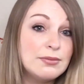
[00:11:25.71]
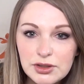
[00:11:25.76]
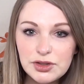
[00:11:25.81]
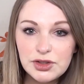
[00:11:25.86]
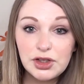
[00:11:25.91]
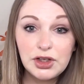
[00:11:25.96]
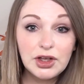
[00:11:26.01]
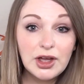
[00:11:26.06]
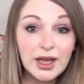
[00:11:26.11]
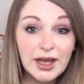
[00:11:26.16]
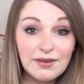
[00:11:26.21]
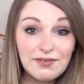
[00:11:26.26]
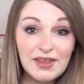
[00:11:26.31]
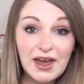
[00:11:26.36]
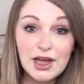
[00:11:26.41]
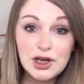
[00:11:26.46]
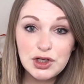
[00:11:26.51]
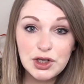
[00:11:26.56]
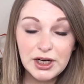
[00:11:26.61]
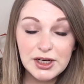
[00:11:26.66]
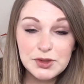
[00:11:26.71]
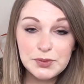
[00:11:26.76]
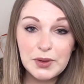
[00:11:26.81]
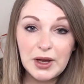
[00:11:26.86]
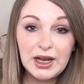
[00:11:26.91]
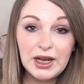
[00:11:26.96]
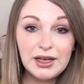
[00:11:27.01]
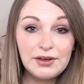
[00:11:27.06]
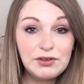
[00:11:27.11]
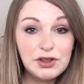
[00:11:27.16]
So you could give that a try as
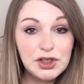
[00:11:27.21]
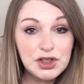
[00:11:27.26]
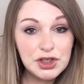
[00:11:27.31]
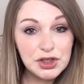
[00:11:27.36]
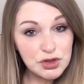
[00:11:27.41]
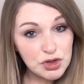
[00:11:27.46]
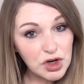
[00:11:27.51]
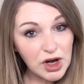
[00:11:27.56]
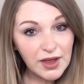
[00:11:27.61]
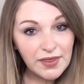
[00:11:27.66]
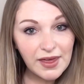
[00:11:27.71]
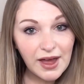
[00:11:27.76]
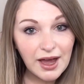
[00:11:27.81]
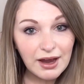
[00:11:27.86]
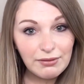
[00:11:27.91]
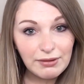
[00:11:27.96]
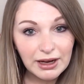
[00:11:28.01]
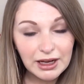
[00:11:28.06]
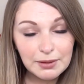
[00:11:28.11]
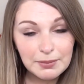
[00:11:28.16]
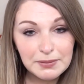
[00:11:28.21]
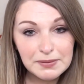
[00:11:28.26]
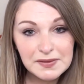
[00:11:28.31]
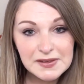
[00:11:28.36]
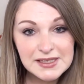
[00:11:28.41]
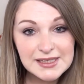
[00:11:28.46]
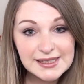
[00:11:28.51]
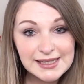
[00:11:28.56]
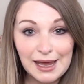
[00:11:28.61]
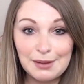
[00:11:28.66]
well. If you do try that, I recommend
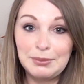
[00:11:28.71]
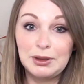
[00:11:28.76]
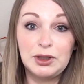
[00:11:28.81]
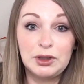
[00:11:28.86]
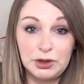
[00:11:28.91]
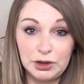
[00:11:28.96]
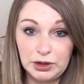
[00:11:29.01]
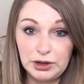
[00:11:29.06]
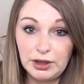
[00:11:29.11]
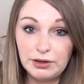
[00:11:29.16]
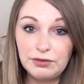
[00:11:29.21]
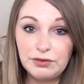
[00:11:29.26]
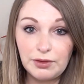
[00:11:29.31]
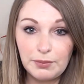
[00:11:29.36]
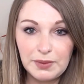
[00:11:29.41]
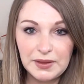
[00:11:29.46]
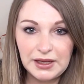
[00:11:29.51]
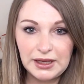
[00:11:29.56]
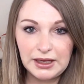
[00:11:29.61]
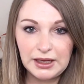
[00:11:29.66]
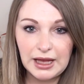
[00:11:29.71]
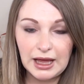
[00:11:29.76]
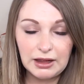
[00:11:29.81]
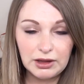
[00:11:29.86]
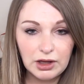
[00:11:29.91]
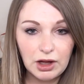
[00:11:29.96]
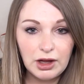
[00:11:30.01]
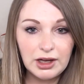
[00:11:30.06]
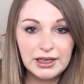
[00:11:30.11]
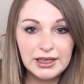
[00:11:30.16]
the salmon colour from the
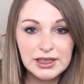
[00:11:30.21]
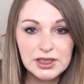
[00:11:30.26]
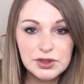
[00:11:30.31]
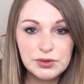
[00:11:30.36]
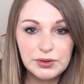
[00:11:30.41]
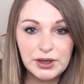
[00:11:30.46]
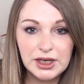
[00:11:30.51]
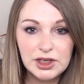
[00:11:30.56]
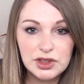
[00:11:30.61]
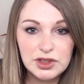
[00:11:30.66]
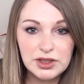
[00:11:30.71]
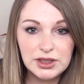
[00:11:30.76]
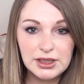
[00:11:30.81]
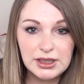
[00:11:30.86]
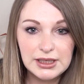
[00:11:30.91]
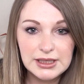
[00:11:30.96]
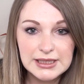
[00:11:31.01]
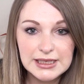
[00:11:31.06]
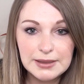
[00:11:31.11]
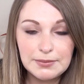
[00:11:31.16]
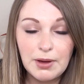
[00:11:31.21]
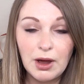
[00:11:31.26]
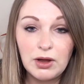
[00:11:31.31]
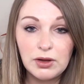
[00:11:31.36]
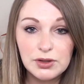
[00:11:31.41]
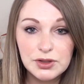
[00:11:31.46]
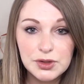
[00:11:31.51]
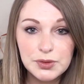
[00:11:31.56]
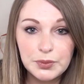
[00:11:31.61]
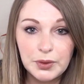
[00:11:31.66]
Alcohol Inks range, the Tim
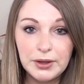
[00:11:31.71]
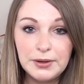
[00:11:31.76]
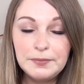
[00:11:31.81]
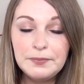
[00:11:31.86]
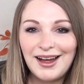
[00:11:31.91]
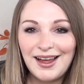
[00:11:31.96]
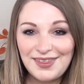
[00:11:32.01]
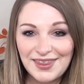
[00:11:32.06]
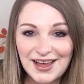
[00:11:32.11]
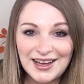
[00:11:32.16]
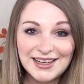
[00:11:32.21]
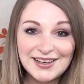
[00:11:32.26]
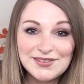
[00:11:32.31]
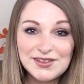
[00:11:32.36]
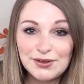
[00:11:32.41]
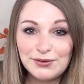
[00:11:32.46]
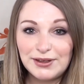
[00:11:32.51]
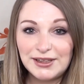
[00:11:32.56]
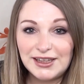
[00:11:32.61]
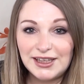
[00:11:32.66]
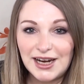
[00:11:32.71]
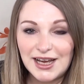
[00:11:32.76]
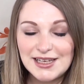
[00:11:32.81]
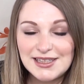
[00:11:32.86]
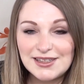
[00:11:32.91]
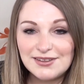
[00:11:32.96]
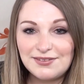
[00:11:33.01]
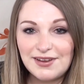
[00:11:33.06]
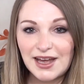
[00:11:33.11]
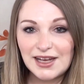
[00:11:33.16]
Holtz one. And that gives a really
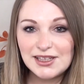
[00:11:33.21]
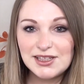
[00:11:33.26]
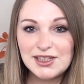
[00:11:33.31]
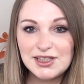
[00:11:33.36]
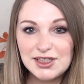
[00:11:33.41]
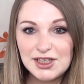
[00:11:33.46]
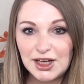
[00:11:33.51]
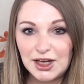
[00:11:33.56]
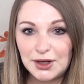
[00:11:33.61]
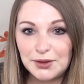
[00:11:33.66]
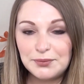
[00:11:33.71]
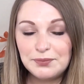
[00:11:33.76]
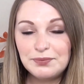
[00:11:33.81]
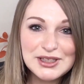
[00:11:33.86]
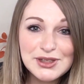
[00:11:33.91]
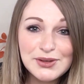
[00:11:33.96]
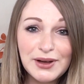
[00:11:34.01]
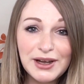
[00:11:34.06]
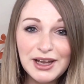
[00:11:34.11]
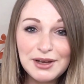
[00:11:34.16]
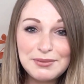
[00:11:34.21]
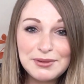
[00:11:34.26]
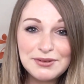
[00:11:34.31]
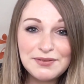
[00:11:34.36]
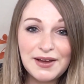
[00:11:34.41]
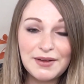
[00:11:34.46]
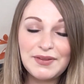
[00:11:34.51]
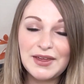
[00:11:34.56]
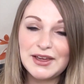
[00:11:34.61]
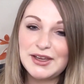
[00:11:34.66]
nice effect too. So I hope you
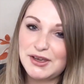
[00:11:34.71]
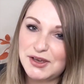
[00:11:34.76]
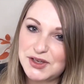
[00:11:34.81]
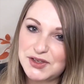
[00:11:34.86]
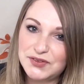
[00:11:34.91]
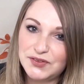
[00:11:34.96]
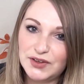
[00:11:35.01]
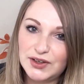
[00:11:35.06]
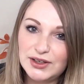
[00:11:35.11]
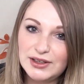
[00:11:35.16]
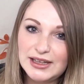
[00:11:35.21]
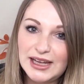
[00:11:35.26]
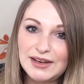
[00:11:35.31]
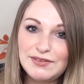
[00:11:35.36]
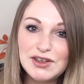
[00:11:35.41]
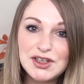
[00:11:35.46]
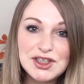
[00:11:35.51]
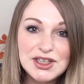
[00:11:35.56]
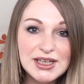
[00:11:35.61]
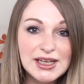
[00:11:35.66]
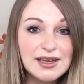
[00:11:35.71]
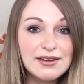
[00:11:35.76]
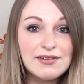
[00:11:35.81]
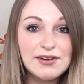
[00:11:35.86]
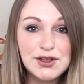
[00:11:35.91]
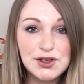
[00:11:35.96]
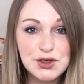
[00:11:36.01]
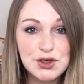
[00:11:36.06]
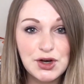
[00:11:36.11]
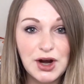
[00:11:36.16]
found that useful. If you do give
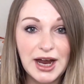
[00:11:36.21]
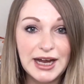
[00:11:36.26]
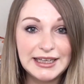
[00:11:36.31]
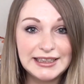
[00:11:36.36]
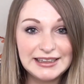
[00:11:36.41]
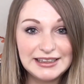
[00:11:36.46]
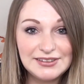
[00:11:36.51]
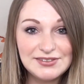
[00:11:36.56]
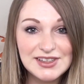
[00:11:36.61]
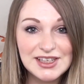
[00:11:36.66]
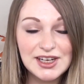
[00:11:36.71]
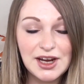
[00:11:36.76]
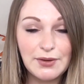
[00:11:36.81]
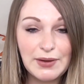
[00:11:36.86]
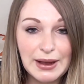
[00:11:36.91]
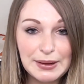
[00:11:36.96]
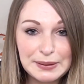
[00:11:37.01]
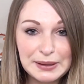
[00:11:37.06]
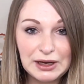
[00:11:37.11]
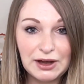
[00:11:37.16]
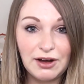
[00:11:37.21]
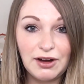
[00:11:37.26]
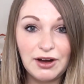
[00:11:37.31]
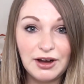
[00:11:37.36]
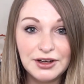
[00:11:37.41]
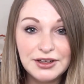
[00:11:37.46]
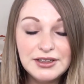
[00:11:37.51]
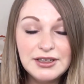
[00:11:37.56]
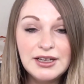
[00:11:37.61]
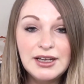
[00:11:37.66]
it a try, I'd love to know how you got
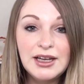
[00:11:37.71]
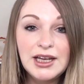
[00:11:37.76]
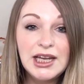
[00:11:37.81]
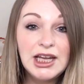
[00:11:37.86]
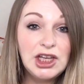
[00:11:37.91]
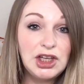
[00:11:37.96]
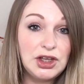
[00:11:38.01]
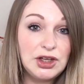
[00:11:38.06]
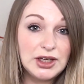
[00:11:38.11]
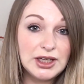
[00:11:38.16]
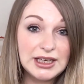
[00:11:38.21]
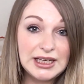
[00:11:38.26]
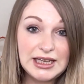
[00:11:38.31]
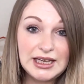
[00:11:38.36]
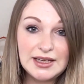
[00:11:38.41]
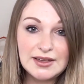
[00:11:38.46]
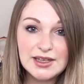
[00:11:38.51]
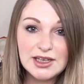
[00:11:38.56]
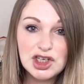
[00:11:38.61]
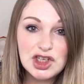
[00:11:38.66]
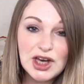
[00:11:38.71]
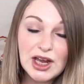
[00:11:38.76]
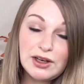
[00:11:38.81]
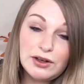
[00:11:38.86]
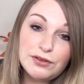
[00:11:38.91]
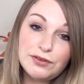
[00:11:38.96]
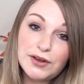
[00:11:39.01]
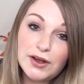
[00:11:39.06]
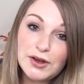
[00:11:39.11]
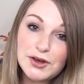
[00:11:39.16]
on. You can either share
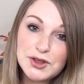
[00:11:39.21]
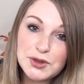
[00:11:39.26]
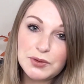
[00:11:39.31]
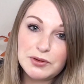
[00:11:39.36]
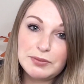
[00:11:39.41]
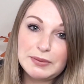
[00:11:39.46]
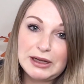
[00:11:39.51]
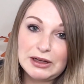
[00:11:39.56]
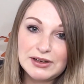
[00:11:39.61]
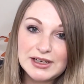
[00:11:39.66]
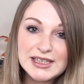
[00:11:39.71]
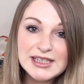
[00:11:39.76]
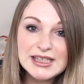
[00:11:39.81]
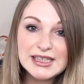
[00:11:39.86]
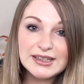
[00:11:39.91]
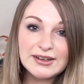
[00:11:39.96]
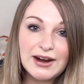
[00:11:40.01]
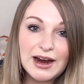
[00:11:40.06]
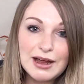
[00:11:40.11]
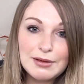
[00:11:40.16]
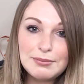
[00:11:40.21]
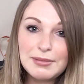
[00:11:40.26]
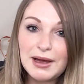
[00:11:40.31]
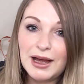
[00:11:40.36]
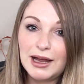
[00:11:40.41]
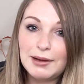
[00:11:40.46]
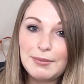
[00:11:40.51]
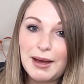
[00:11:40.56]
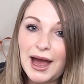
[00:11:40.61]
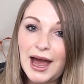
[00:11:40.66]
your photos with me on Instagram,
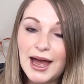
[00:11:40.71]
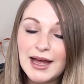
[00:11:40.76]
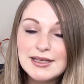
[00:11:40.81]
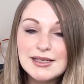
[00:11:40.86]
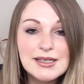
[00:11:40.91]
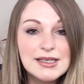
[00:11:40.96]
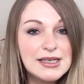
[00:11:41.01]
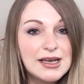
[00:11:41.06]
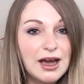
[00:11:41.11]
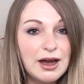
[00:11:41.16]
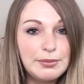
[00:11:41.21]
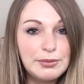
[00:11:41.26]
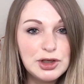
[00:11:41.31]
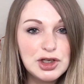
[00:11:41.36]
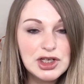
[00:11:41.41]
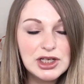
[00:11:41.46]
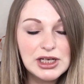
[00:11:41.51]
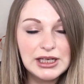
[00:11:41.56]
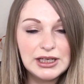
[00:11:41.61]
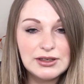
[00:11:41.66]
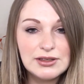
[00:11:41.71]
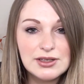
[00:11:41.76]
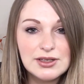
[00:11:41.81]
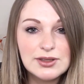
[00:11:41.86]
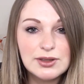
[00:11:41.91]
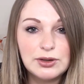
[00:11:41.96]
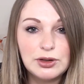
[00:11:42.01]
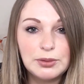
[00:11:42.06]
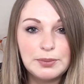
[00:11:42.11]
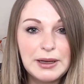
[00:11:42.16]
I'm at
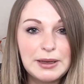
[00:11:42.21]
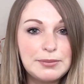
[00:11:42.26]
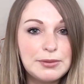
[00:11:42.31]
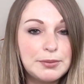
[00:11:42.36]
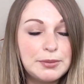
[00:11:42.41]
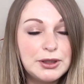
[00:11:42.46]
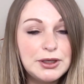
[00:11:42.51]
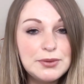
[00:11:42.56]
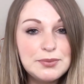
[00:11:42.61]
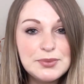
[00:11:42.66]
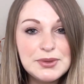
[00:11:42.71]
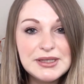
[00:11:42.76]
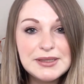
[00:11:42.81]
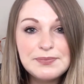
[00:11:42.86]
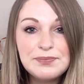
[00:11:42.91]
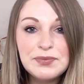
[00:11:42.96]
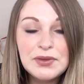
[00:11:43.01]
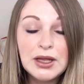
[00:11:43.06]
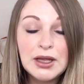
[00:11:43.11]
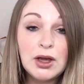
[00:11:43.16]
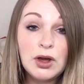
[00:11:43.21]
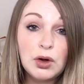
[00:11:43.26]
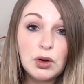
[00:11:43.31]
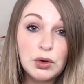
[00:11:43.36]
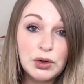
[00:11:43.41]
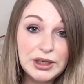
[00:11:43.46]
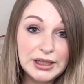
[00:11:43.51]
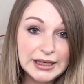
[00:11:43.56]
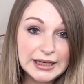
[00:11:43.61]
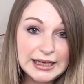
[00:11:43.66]
talmuchley_paperblooms,
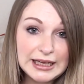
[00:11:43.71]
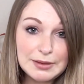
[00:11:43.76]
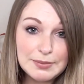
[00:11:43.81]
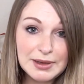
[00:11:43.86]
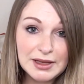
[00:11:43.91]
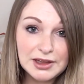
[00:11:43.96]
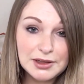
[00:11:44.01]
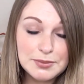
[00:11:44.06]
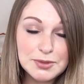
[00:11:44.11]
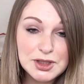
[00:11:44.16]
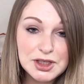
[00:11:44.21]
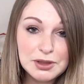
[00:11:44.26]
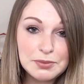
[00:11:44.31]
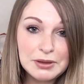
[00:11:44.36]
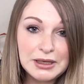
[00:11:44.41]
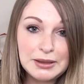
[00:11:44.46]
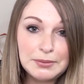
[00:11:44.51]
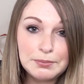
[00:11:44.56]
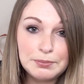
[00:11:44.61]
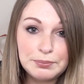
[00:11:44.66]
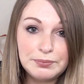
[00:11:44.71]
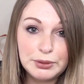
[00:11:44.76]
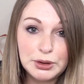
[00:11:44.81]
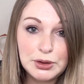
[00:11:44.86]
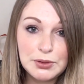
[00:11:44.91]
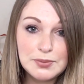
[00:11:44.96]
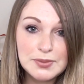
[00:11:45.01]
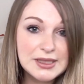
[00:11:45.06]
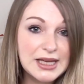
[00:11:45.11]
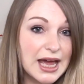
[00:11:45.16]
or you can email them to me,
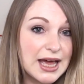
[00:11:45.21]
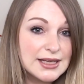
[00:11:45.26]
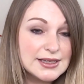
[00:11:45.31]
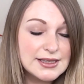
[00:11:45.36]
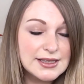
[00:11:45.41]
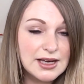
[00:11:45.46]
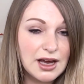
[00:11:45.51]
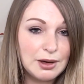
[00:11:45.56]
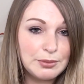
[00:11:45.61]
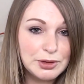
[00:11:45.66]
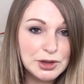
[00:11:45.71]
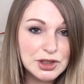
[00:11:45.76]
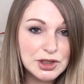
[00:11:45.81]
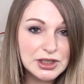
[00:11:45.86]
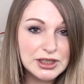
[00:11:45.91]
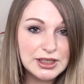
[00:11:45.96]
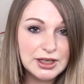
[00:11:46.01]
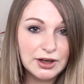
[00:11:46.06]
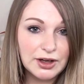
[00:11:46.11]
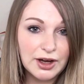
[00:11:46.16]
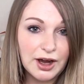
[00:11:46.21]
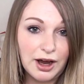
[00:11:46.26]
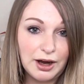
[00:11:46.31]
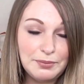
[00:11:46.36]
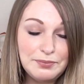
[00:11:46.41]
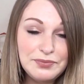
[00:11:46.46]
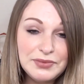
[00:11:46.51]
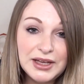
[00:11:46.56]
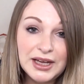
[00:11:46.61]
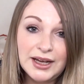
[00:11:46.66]

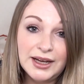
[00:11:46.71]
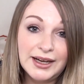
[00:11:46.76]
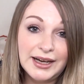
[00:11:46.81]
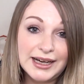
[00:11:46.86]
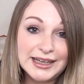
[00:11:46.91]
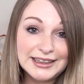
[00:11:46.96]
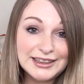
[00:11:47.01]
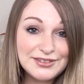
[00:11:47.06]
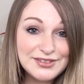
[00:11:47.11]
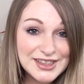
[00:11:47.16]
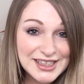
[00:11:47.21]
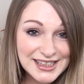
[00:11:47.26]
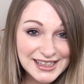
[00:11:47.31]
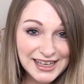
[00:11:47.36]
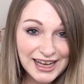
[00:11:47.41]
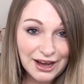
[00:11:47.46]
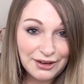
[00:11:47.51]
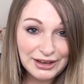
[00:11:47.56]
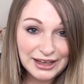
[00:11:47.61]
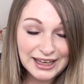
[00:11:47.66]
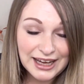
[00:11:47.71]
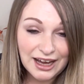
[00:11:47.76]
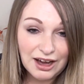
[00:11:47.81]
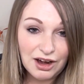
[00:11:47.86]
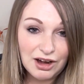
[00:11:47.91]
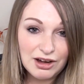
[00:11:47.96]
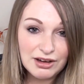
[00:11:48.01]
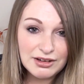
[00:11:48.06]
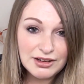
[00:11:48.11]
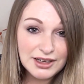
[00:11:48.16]
blooms@talmuchley.com. I'd love to see how you get
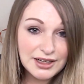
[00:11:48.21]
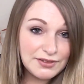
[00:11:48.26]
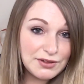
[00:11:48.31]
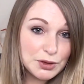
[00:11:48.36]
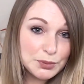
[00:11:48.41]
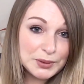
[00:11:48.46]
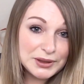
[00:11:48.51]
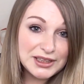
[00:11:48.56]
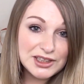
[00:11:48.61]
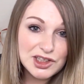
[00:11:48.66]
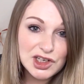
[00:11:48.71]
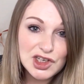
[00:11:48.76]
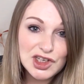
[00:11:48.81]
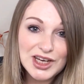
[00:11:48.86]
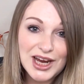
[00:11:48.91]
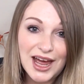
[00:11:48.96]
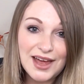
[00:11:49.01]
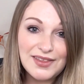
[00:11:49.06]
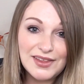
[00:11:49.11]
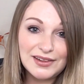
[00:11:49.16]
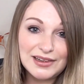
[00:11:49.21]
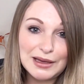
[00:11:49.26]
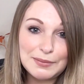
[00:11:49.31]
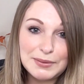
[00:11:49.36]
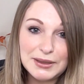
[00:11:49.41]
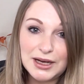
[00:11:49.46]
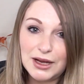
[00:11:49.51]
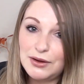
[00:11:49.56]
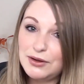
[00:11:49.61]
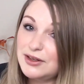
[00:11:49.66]
on, and if you're willing to share, then let
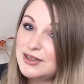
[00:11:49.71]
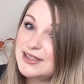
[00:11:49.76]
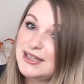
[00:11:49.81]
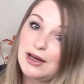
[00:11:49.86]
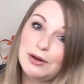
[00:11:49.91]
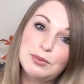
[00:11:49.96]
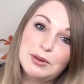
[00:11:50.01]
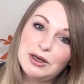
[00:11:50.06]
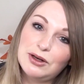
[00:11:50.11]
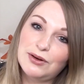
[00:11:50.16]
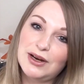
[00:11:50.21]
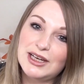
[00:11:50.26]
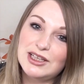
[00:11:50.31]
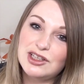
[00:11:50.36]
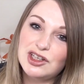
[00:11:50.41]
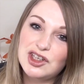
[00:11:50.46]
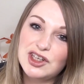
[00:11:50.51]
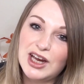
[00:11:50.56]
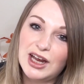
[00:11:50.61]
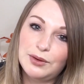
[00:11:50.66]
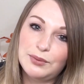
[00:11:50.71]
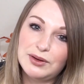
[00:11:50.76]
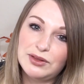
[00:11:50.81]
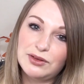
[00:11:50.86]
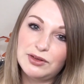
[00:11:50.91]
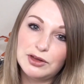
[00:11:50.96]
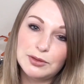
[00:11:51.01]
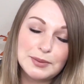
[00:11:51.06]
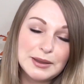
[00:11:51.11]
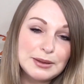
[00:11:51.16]
me know, because that would be great to share
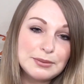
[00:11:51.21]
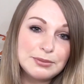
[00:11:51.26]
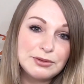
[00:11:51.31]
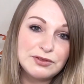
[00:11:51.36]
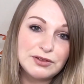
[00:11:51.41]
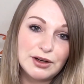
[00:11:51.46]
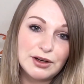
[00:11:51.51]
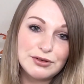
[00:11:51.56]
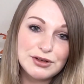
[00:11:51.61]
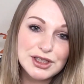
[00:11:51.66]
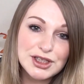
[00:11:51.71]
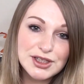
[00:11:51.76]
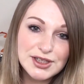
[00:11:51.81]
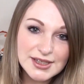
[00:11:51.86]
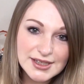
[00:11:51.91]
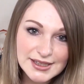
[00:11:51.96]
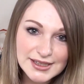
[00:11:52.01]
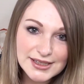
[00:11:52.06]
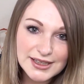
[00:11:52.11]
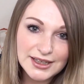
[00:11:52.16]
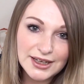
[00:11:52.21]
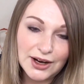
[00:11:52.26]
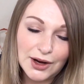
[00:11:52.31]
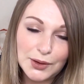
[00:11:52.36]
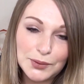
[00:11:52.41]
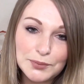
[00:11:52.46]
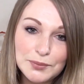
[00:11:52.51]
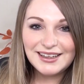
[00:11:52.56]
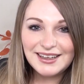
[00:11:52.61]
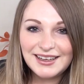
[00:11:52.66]
with other paper florists too.